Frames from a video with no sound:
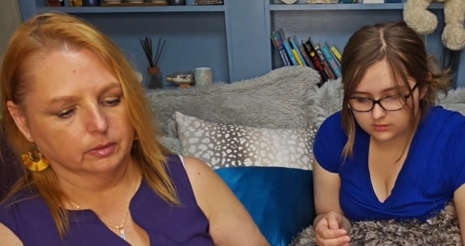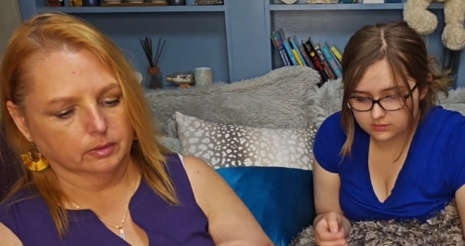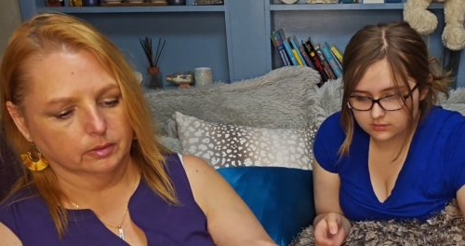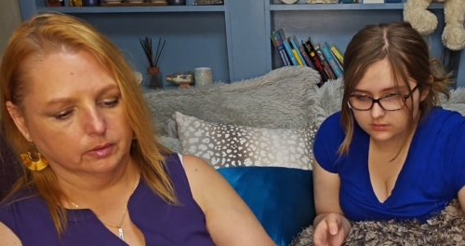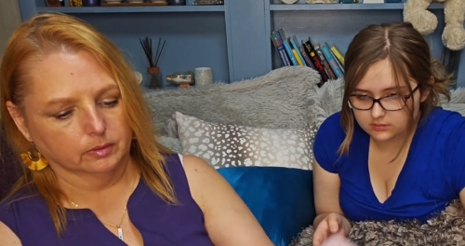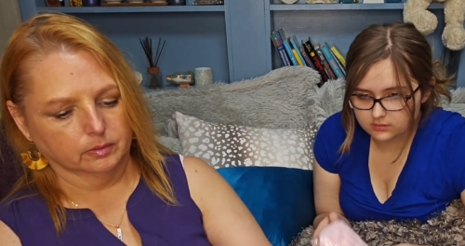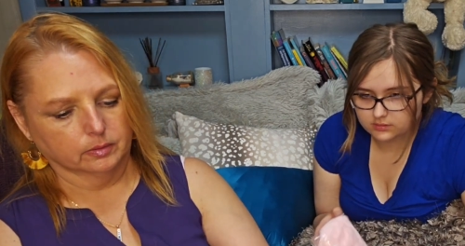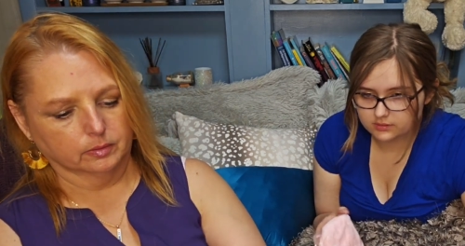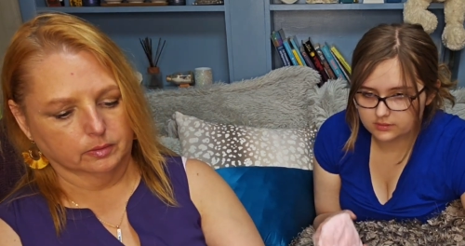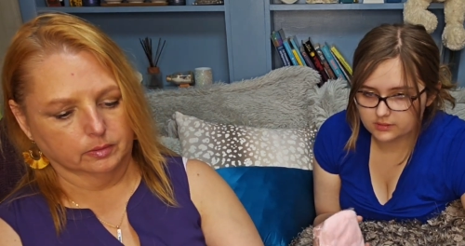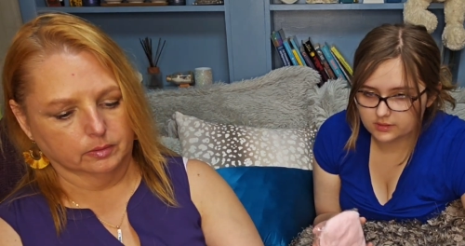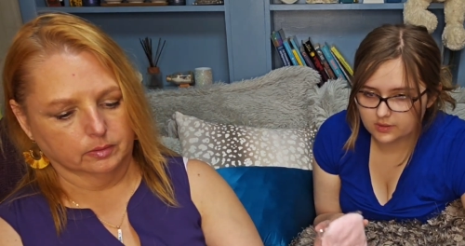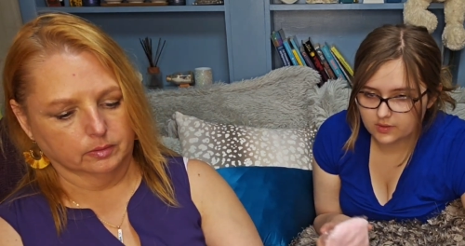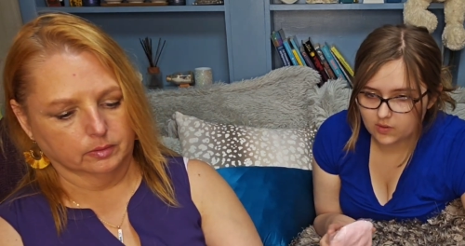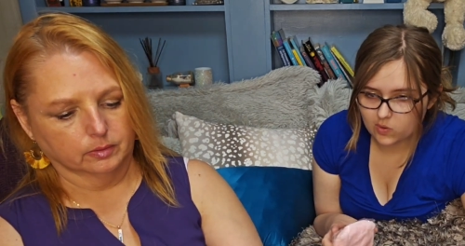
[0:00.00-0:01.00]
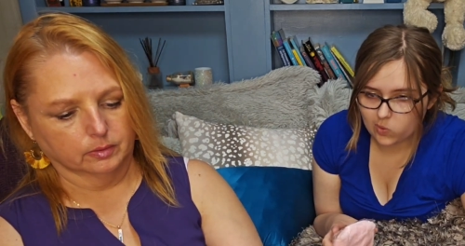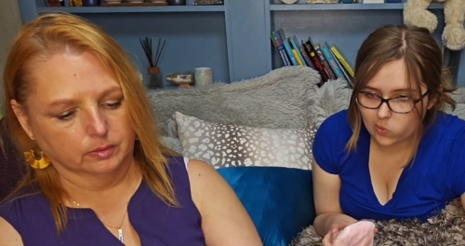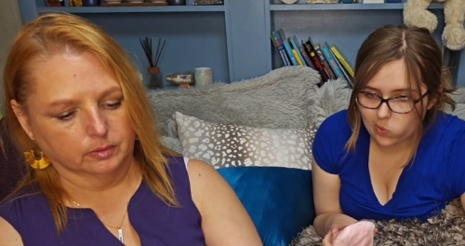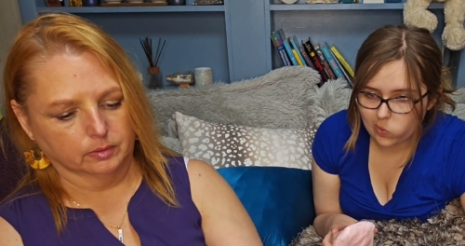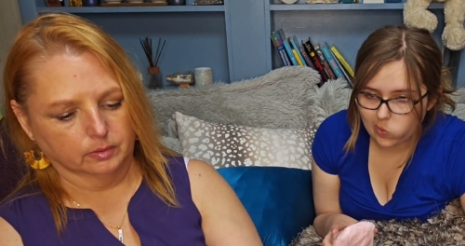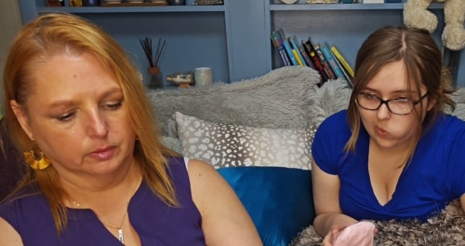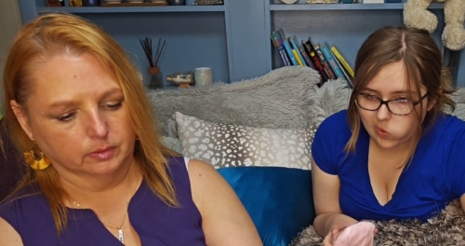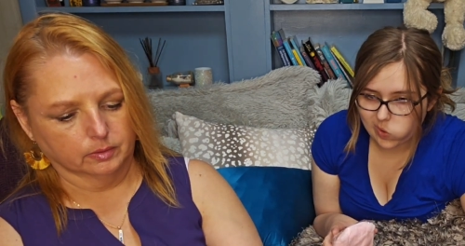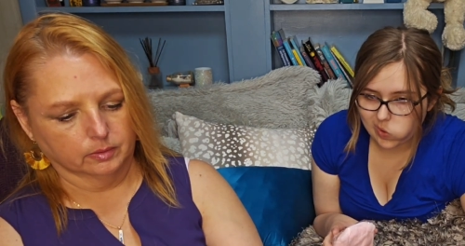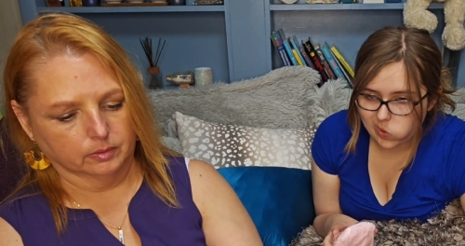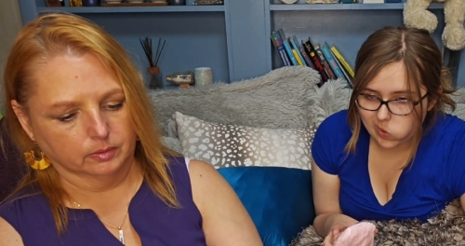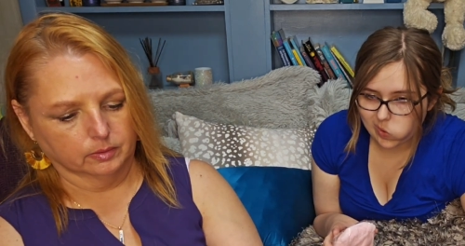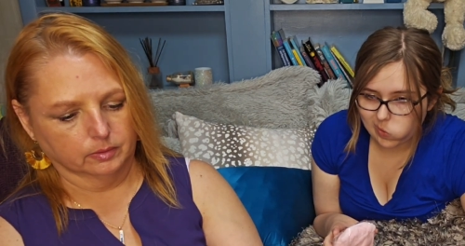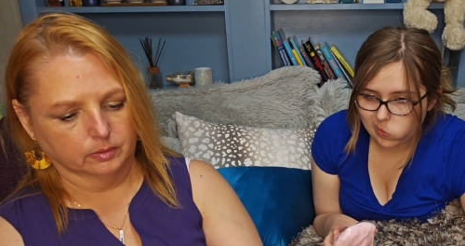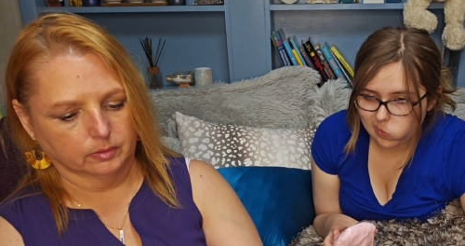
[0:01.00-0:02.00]

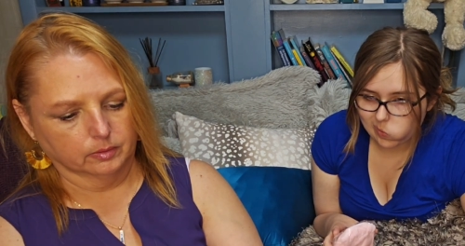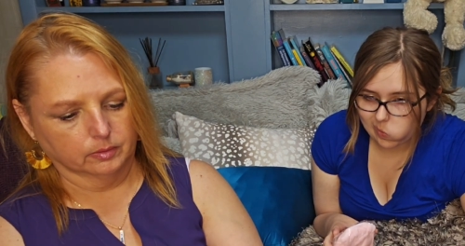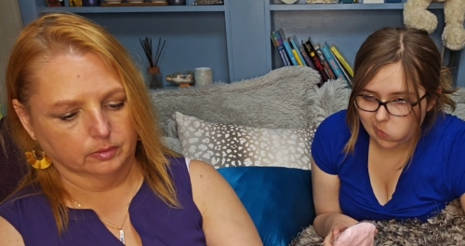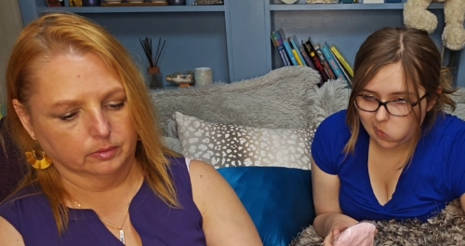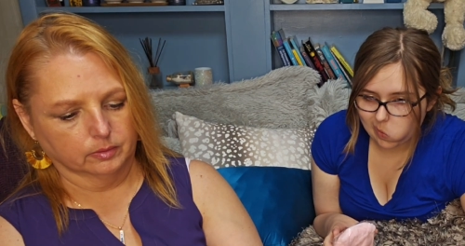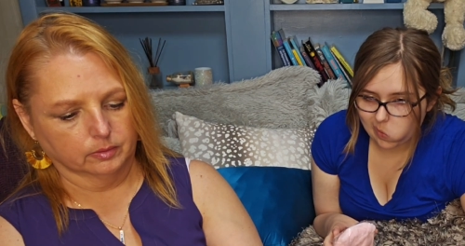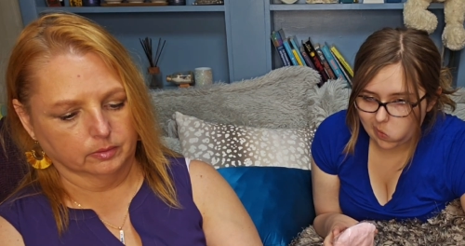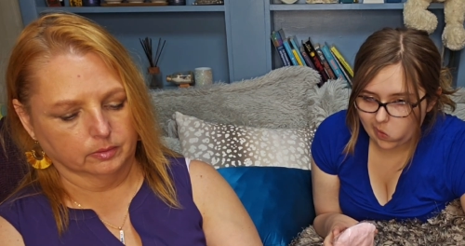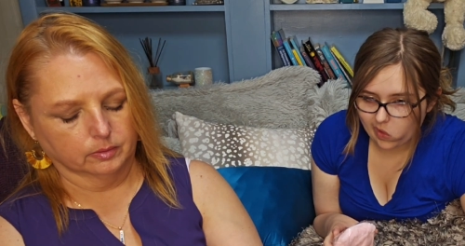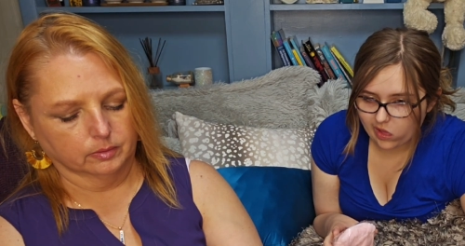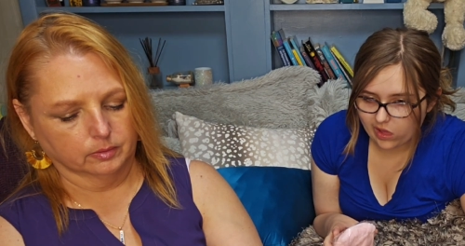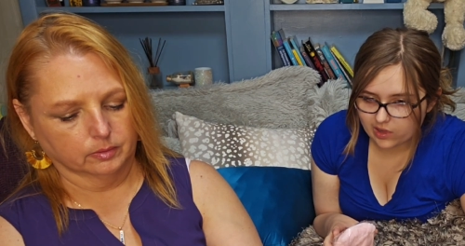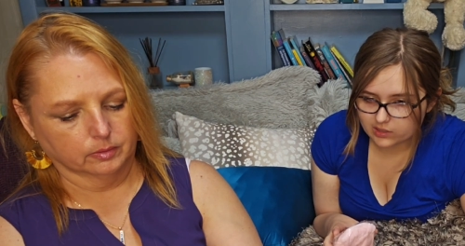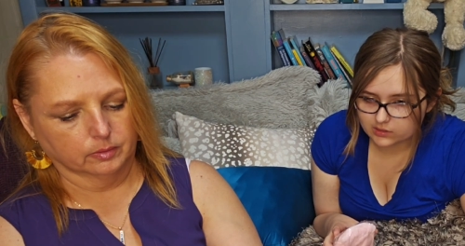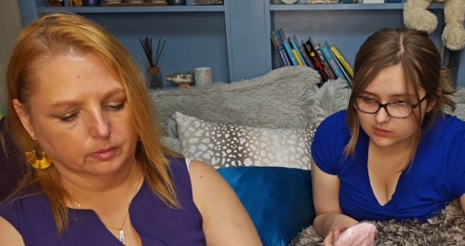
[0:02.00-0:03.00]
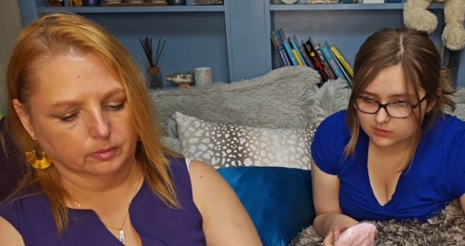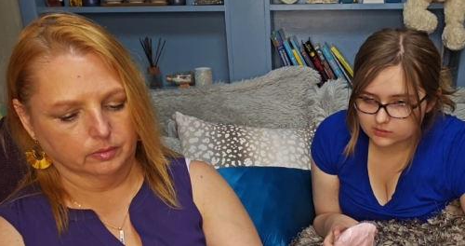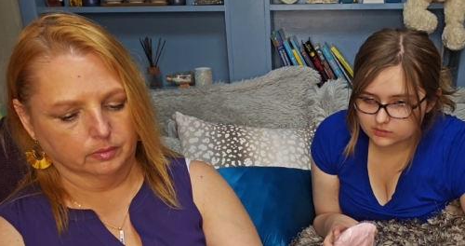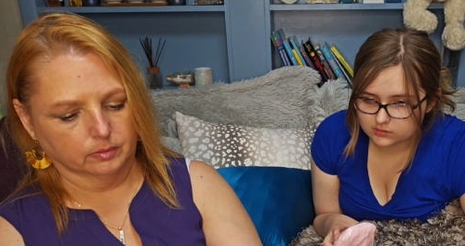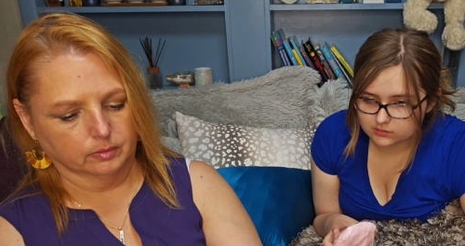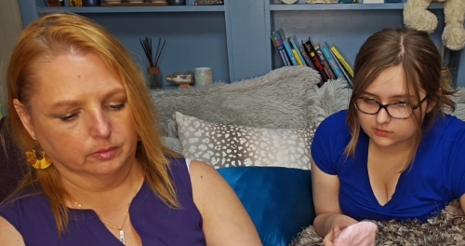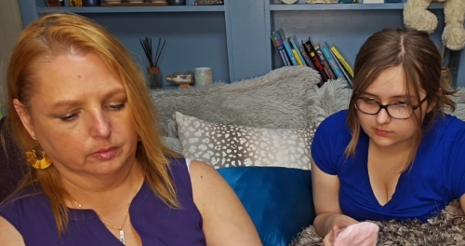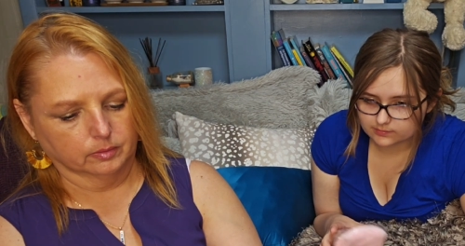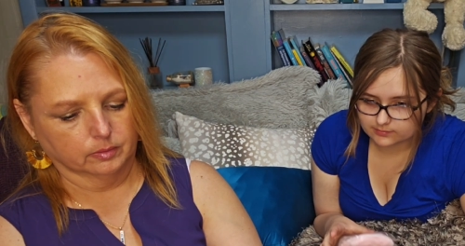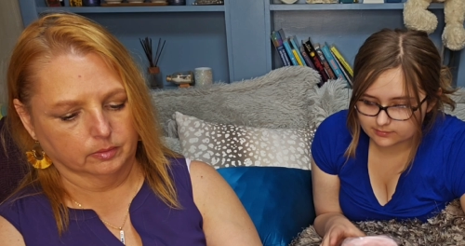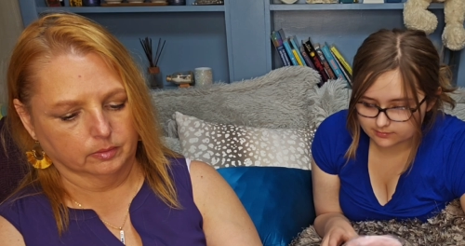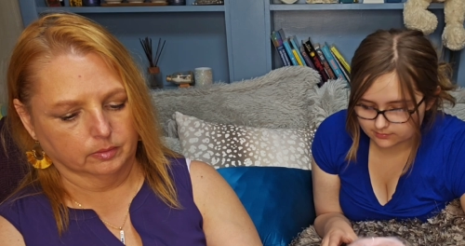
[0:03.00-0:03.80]
(silence)